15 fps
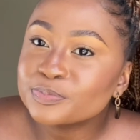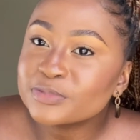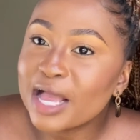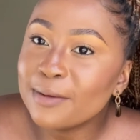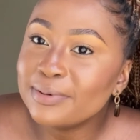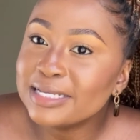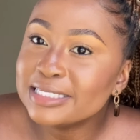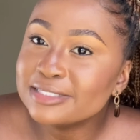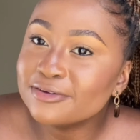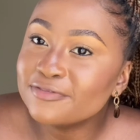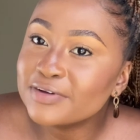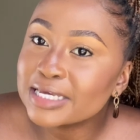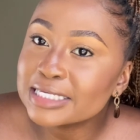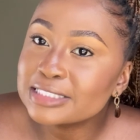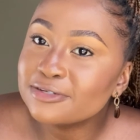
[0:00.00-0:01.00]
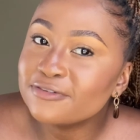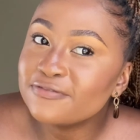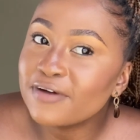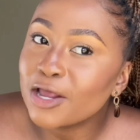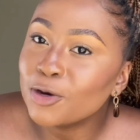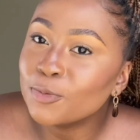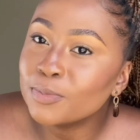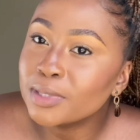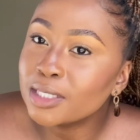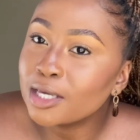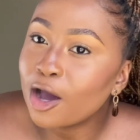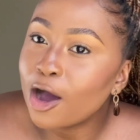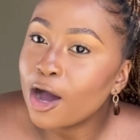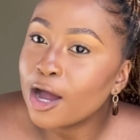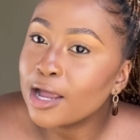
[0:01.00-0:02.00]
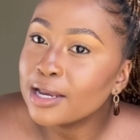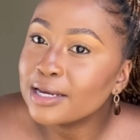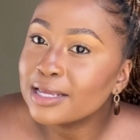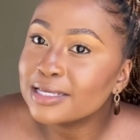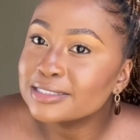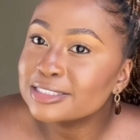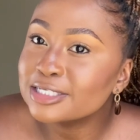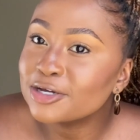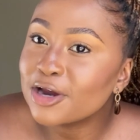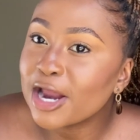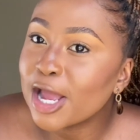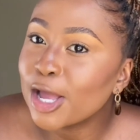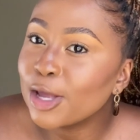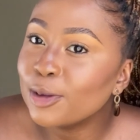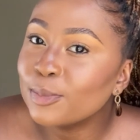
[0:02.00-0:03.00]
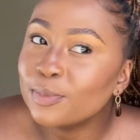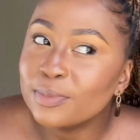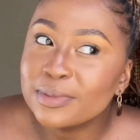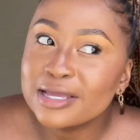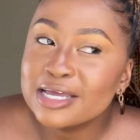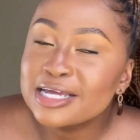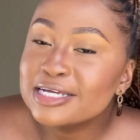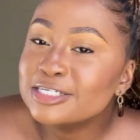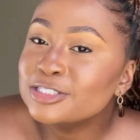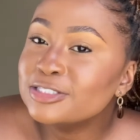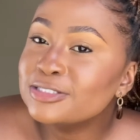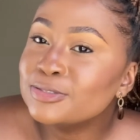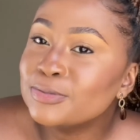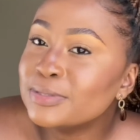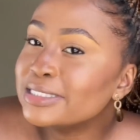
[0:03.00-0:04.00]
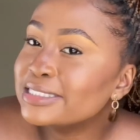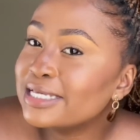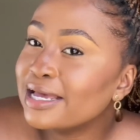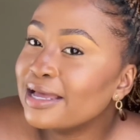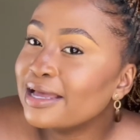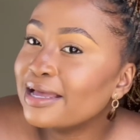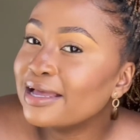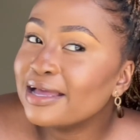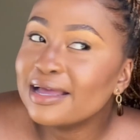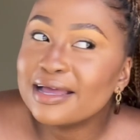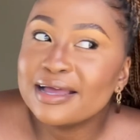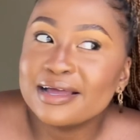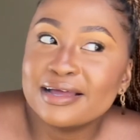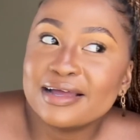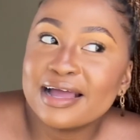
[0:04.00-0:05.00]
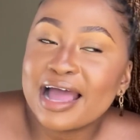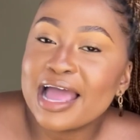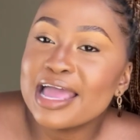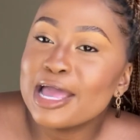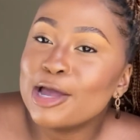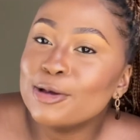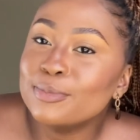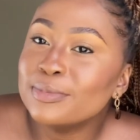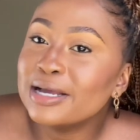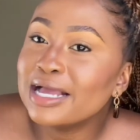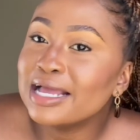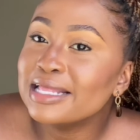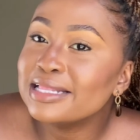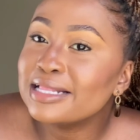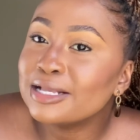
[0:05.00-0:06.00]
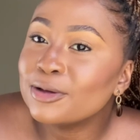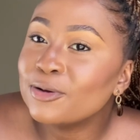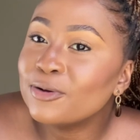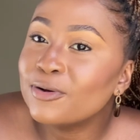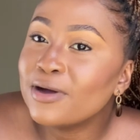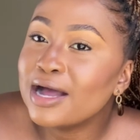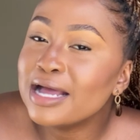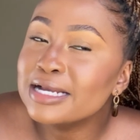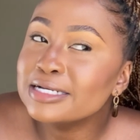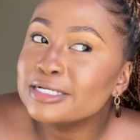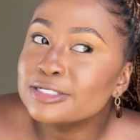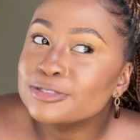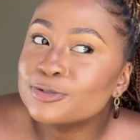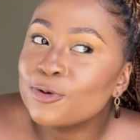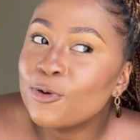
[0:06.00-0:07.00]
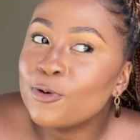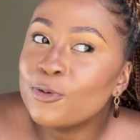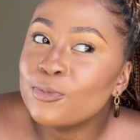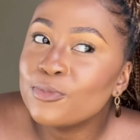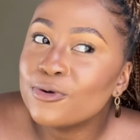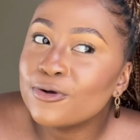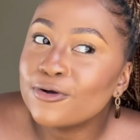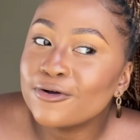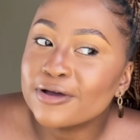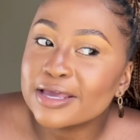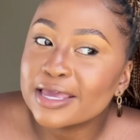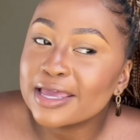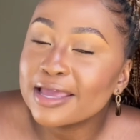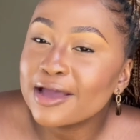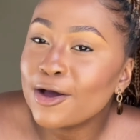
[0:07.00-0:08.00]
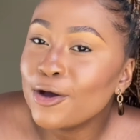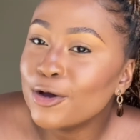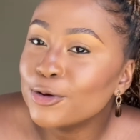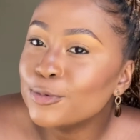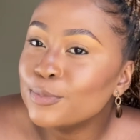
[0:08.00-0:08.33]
Please don't forget to follow me on Instagram, Twitter, I am Katleho_Mokoke on